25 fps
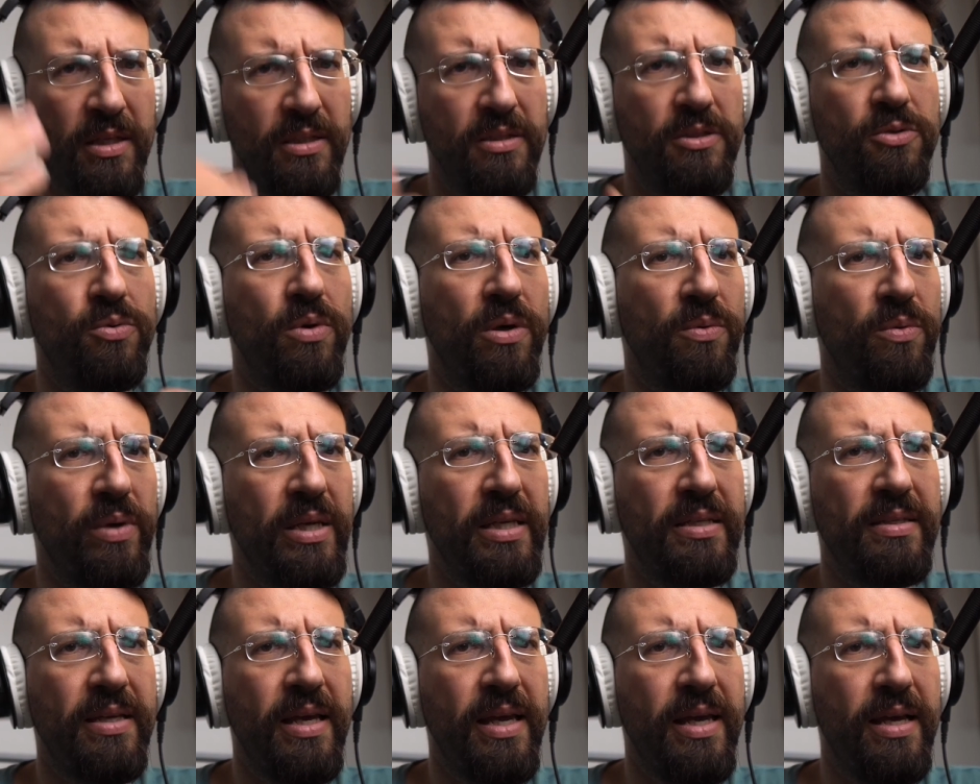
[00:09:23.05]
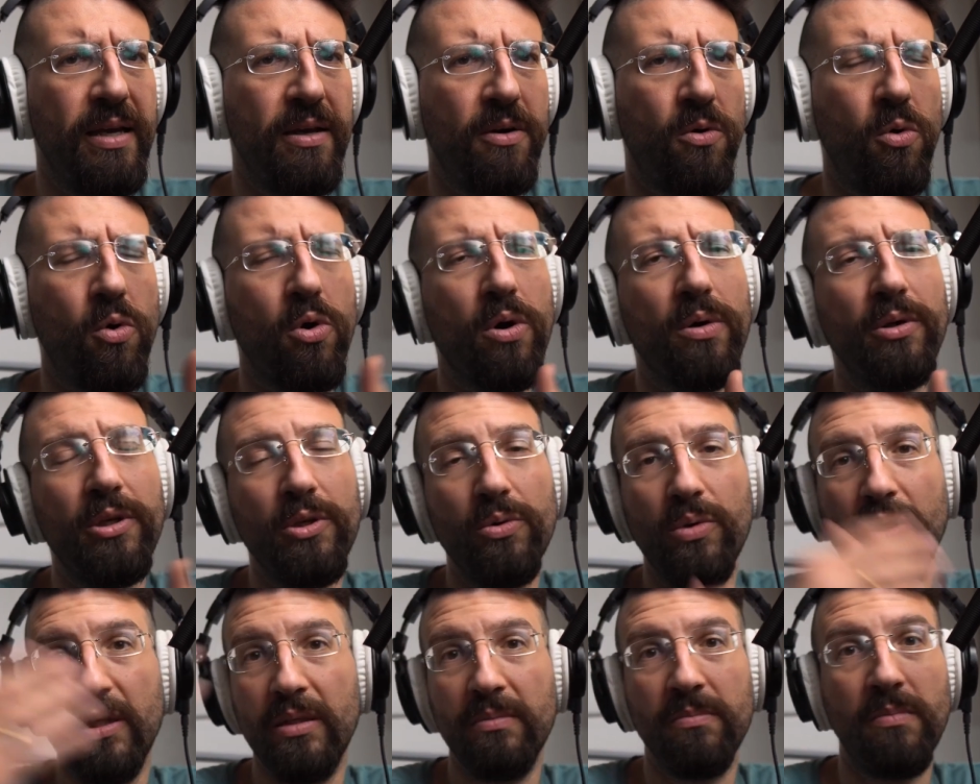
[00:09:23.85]
do a retake or
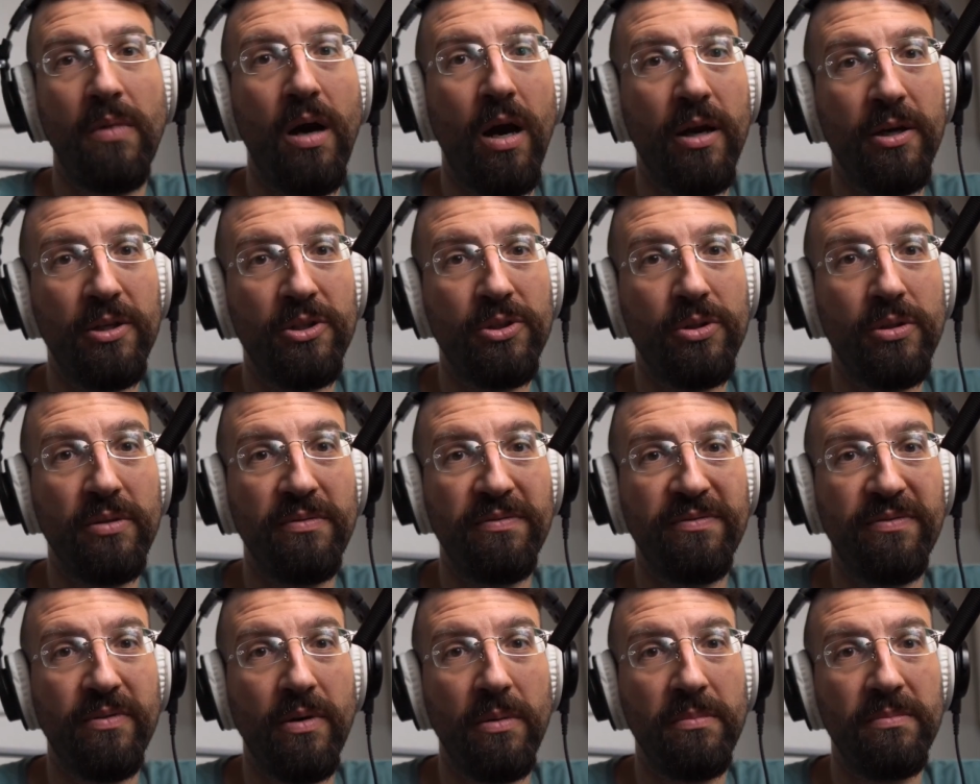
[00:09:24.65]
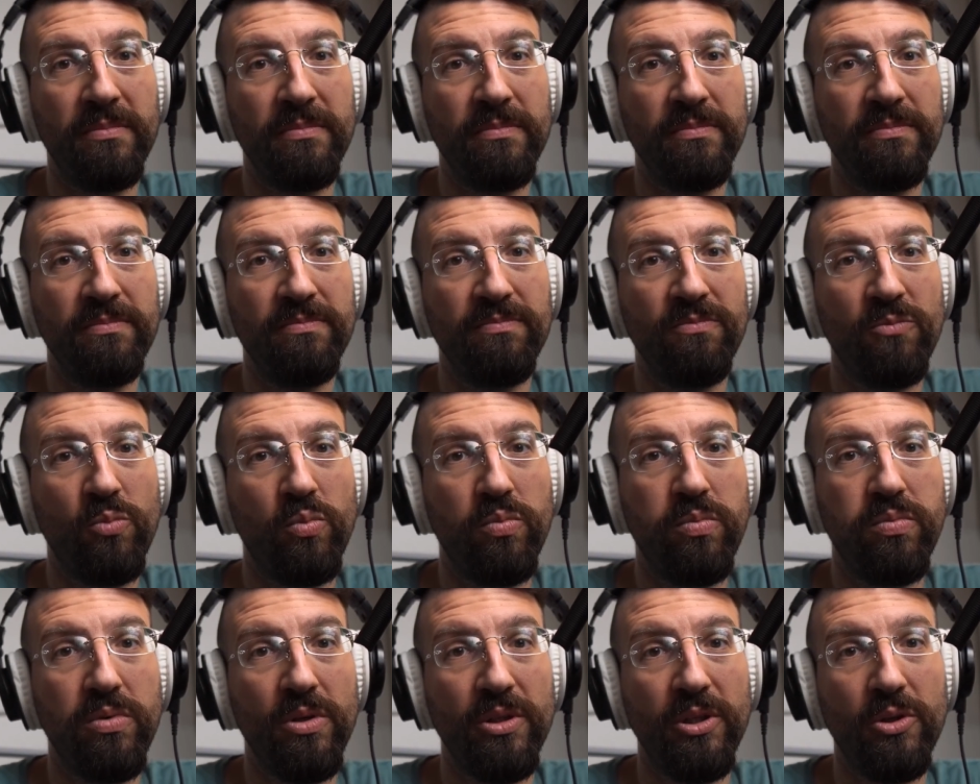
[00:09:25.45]
you can monitor
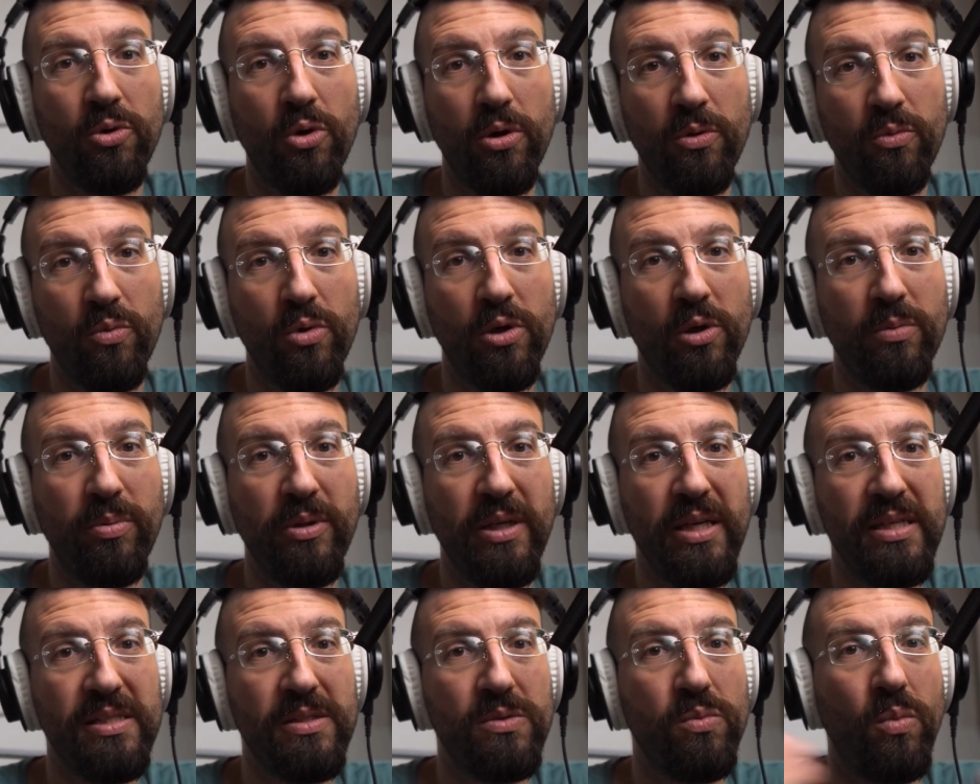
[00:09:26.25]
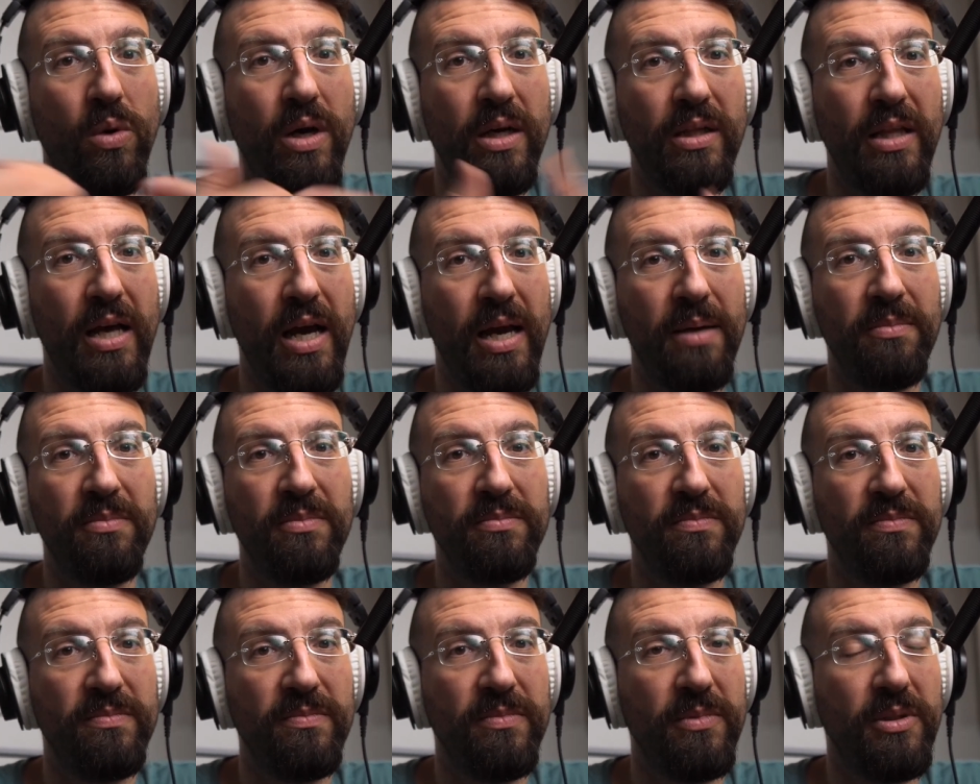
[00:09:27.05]
from your workplace while
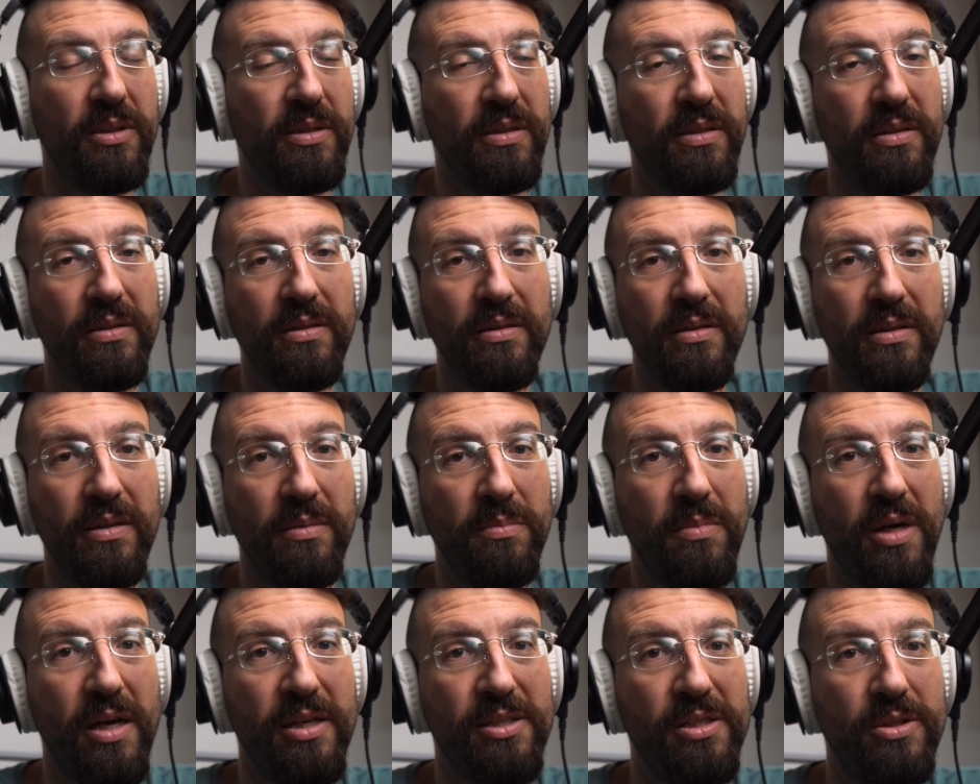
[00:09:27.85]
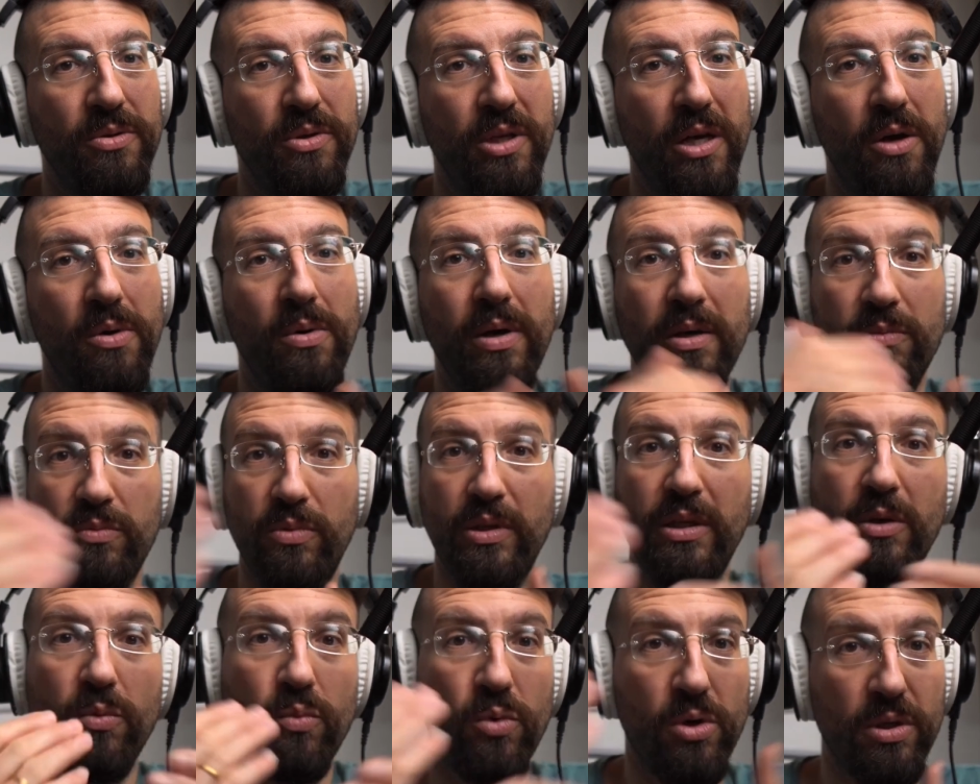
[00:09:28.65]
I'm uh, in my studio and
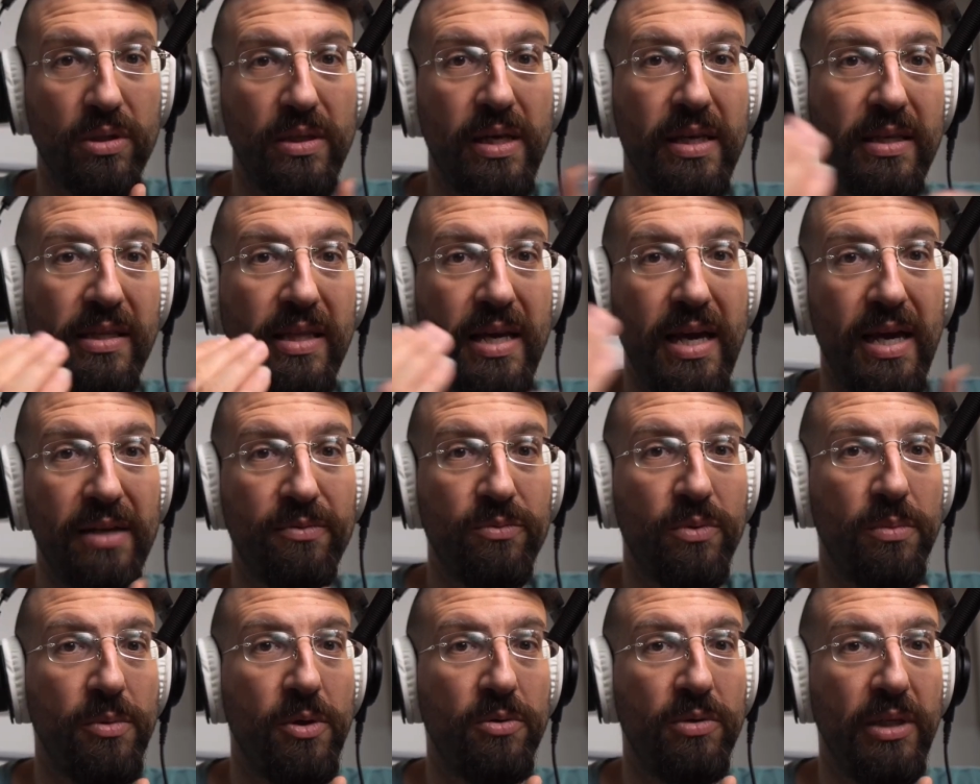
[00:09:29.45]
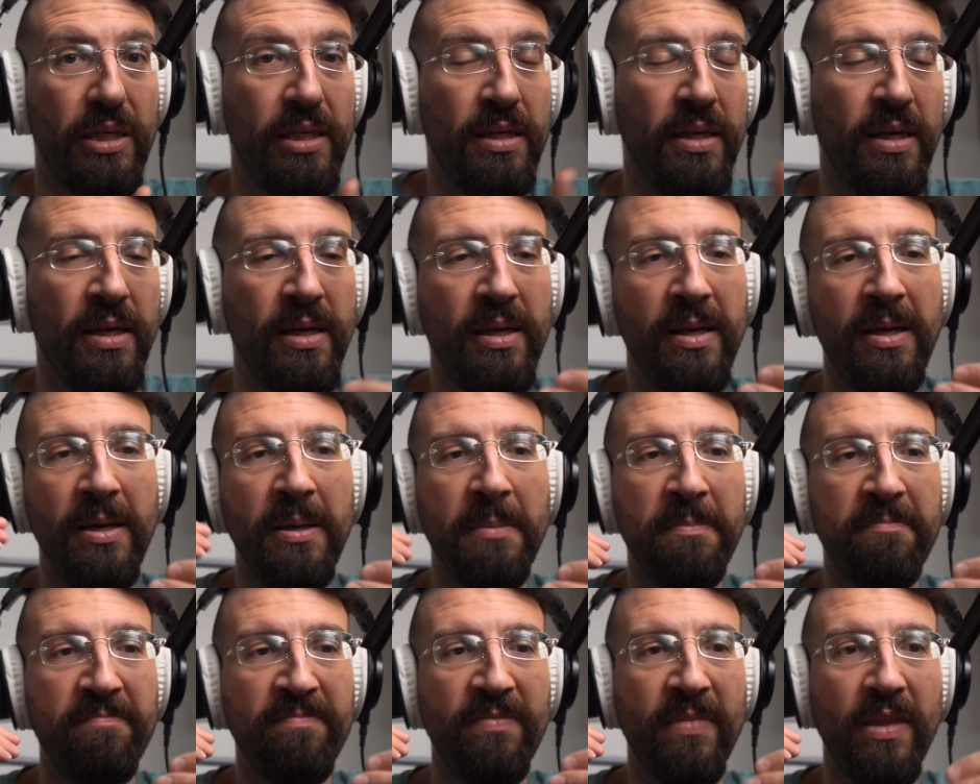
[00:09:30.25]
we can work like that remotely.
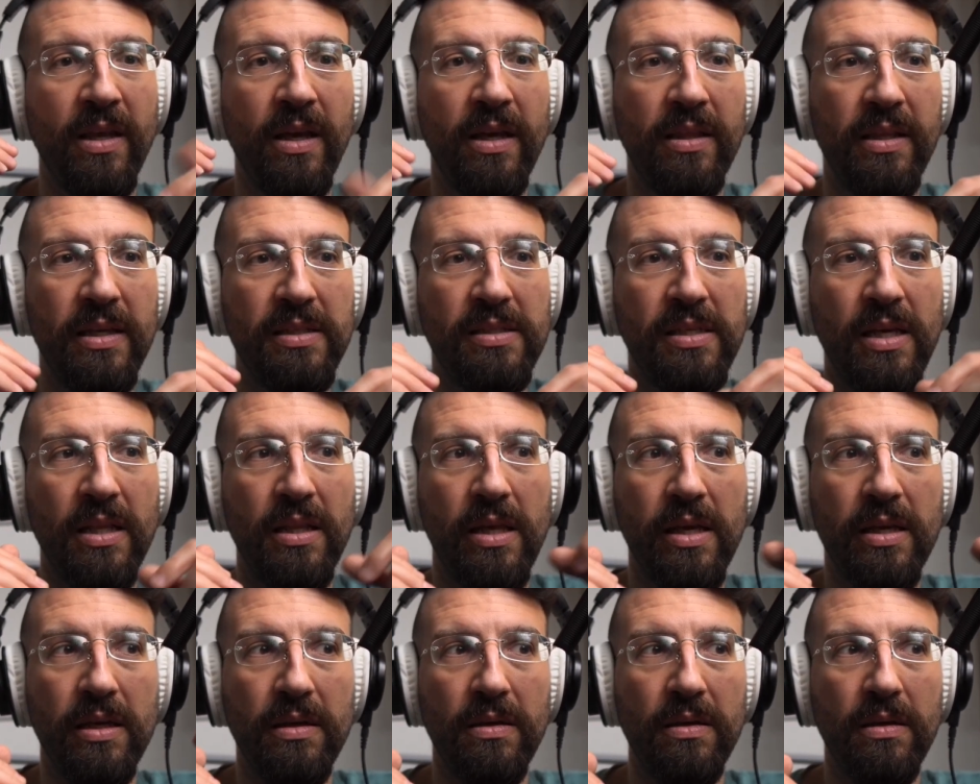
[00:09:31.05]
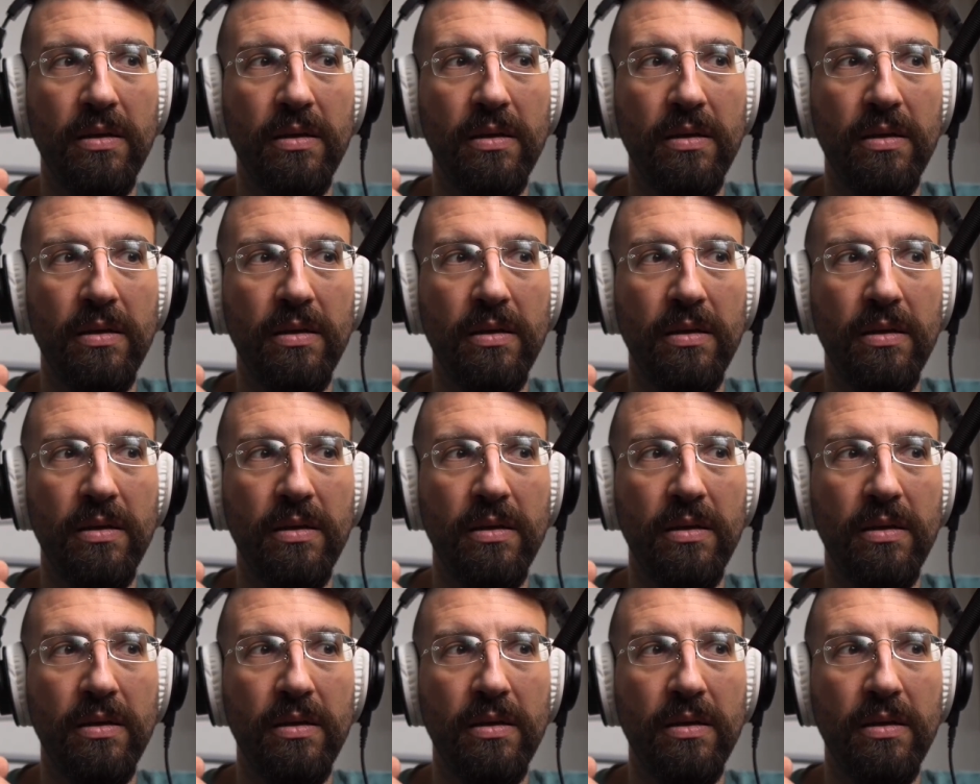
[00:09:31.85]
And they said, like,